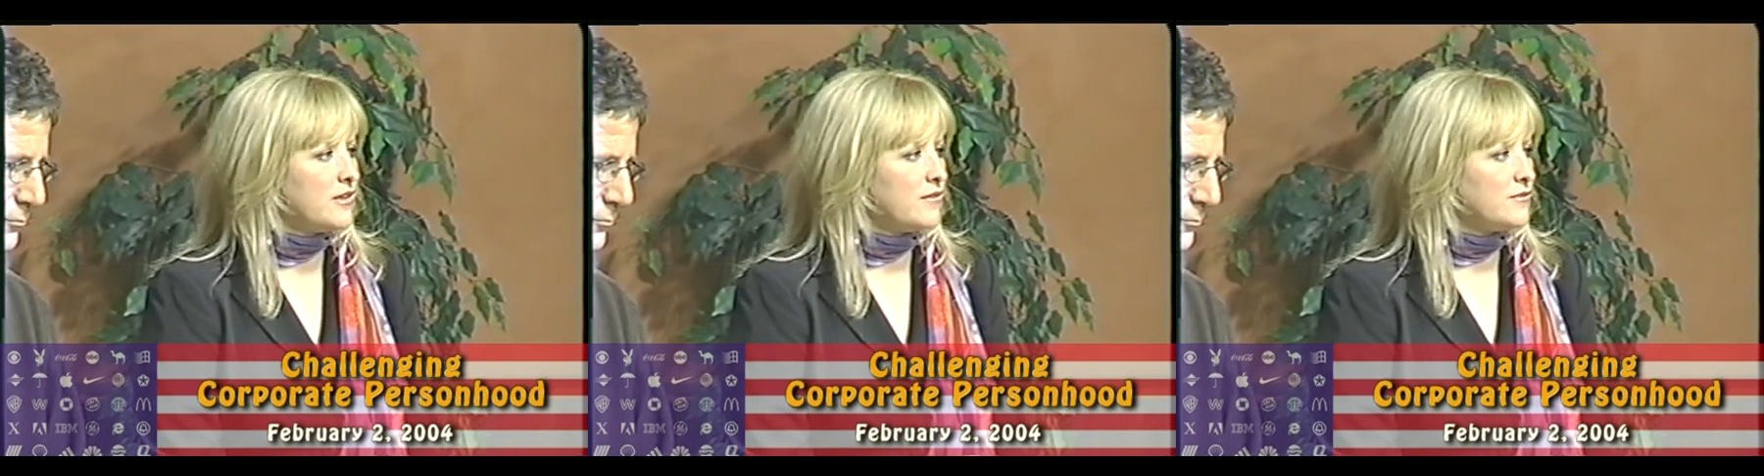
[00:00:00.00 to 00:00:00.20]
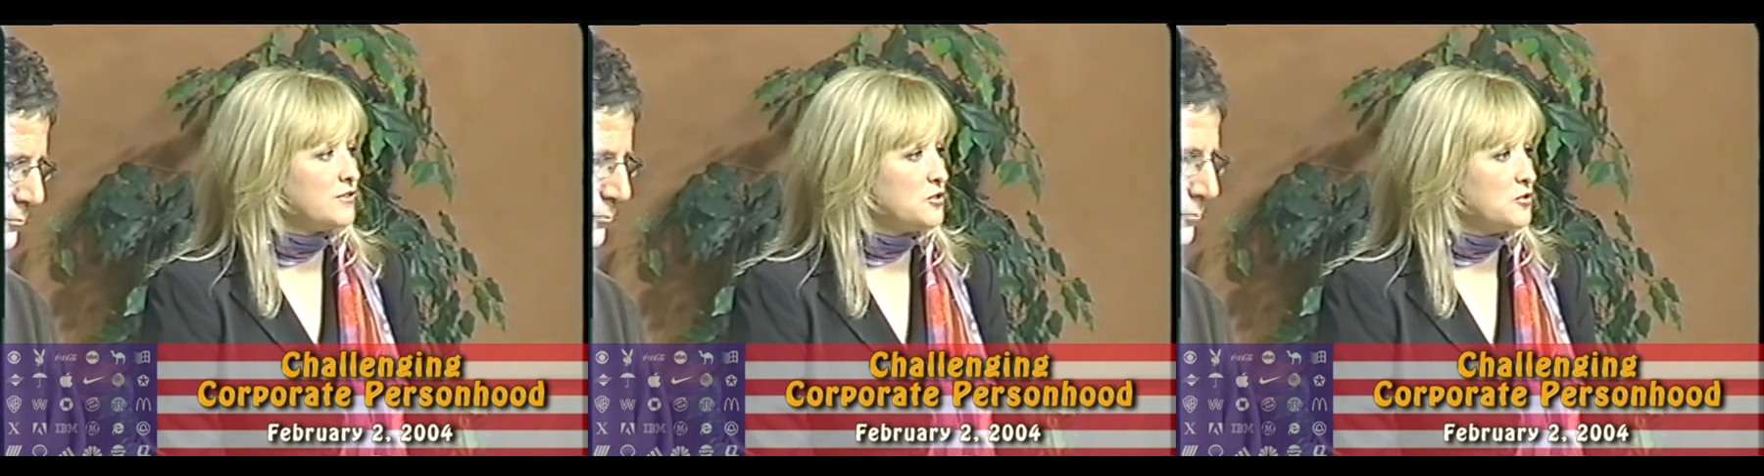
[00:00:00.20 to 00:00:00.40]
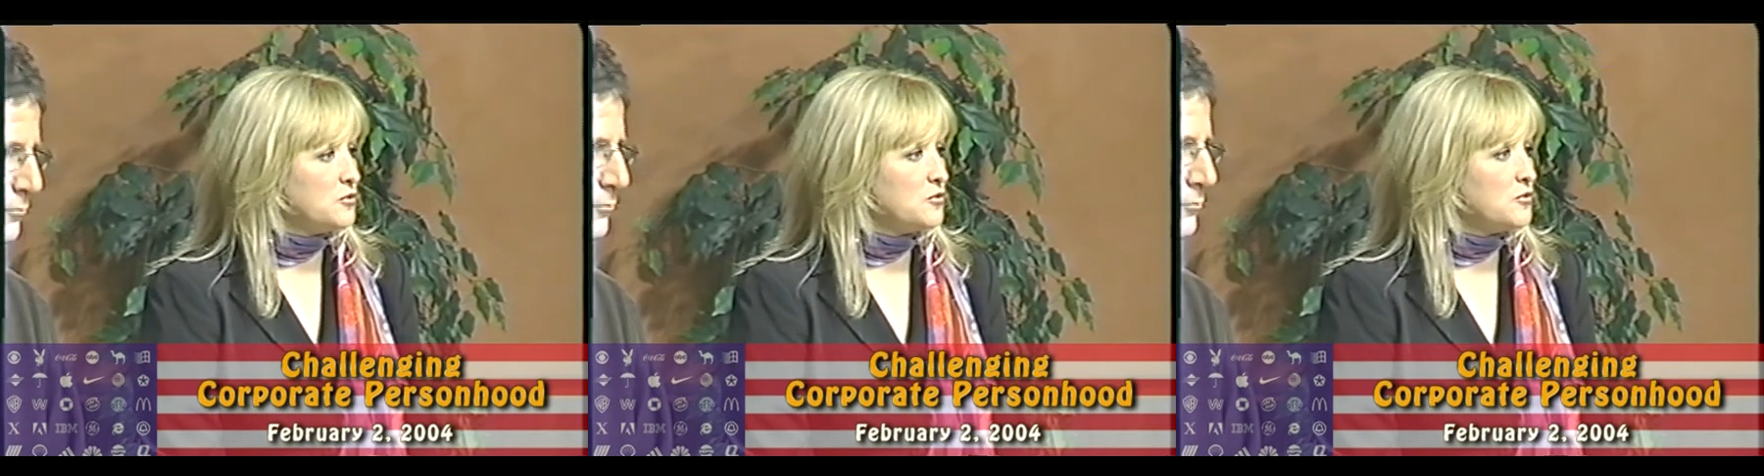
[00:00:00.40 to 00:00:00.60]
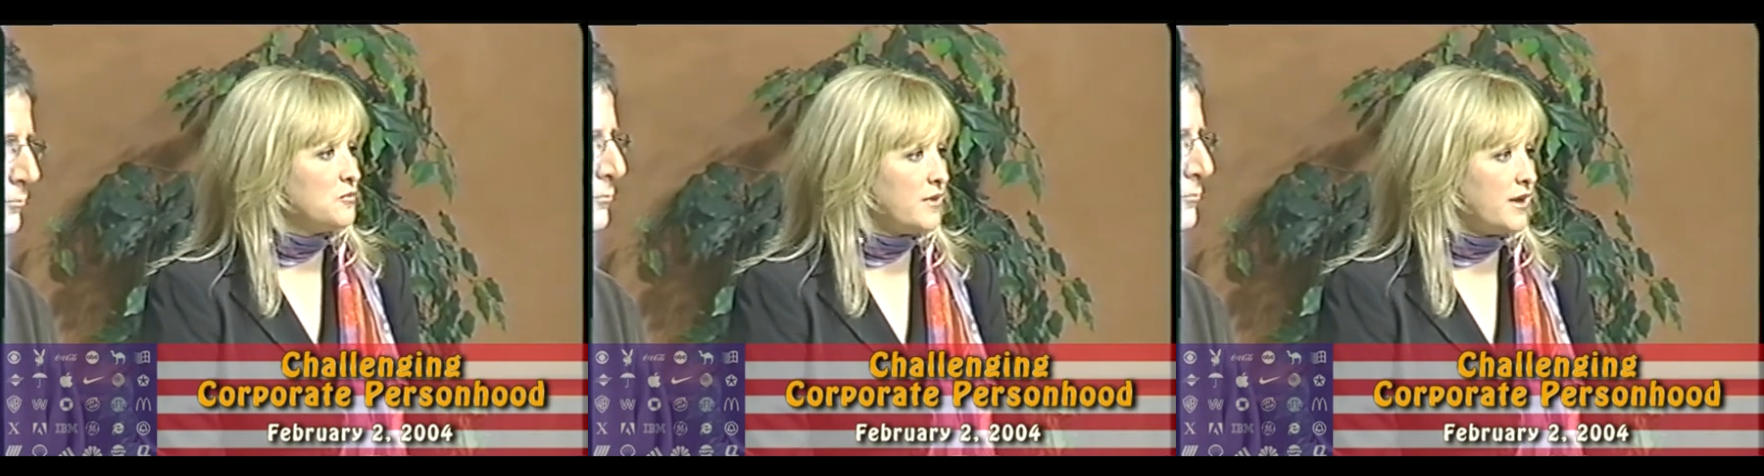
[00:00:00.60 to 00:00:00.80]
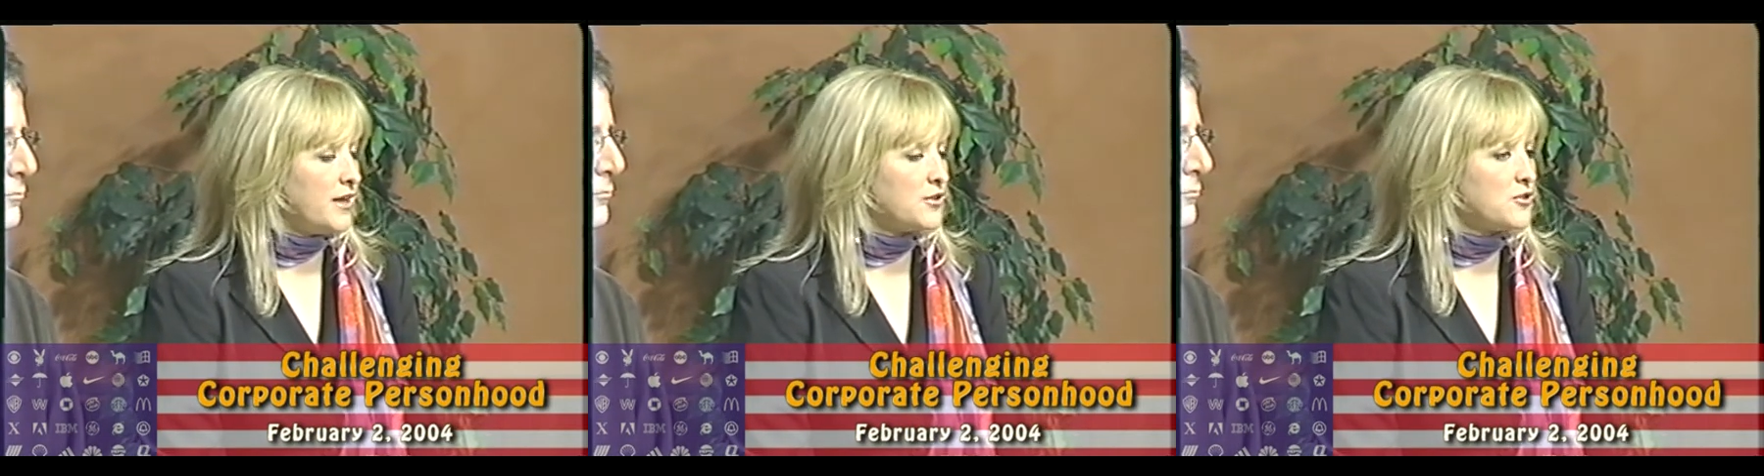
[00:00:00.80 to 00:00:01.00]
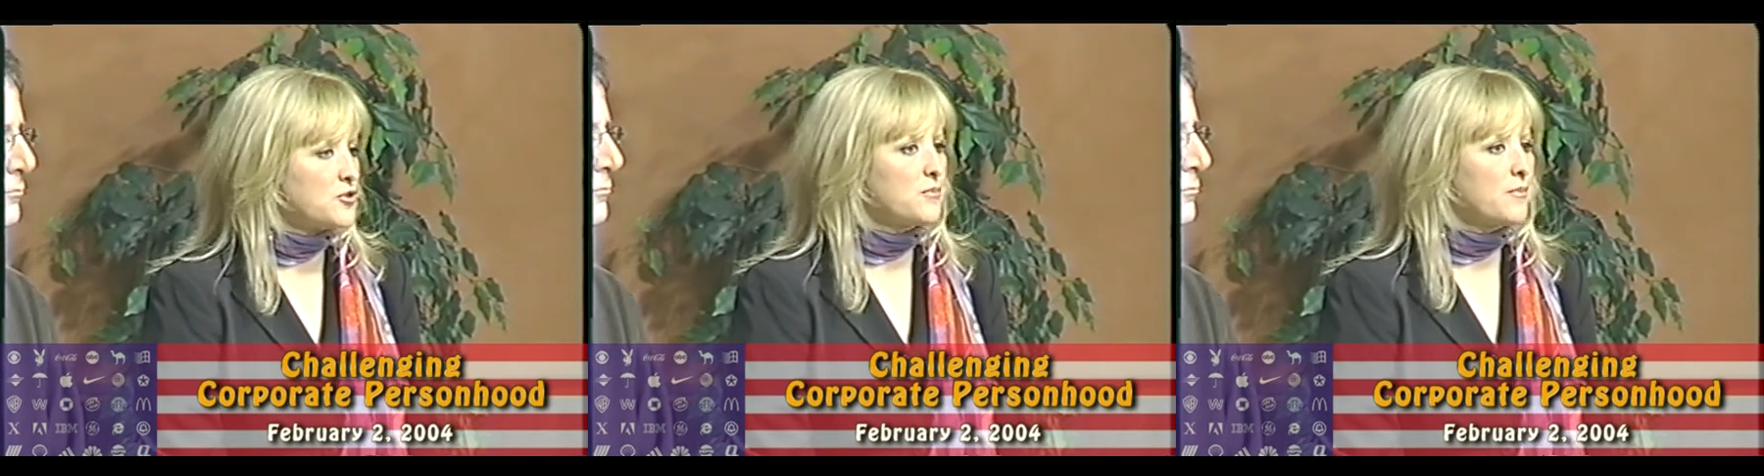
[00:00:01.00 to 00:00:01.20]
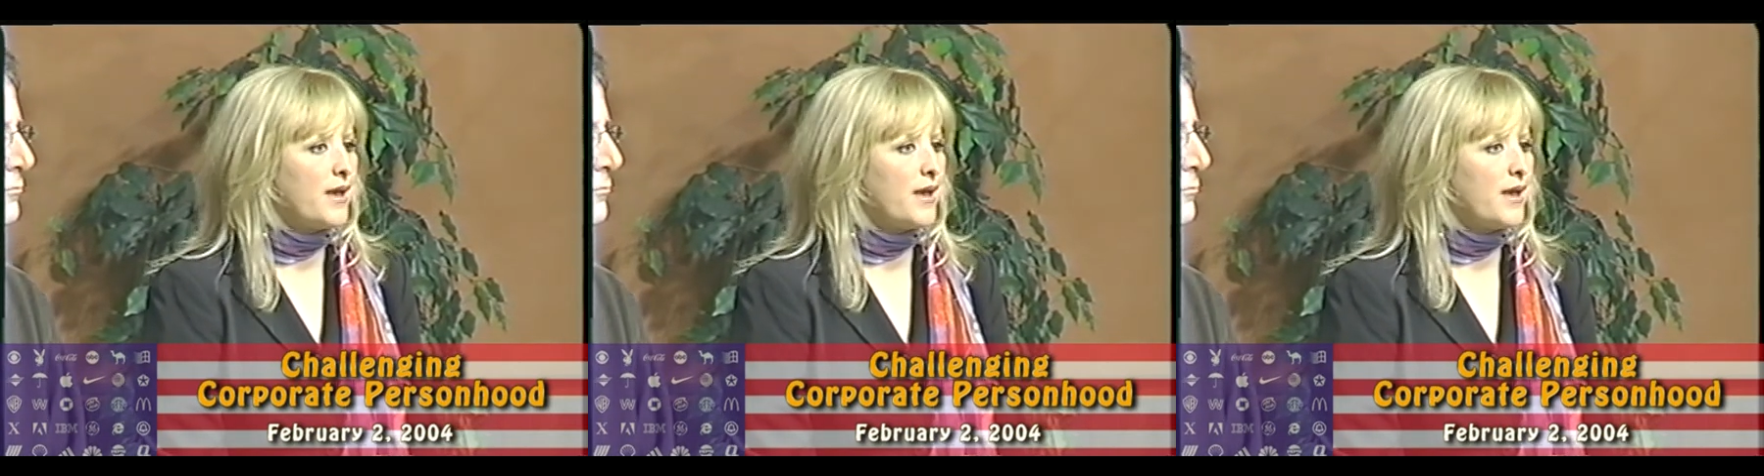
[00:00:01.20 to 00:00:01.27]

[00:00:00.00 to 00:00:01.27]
have too much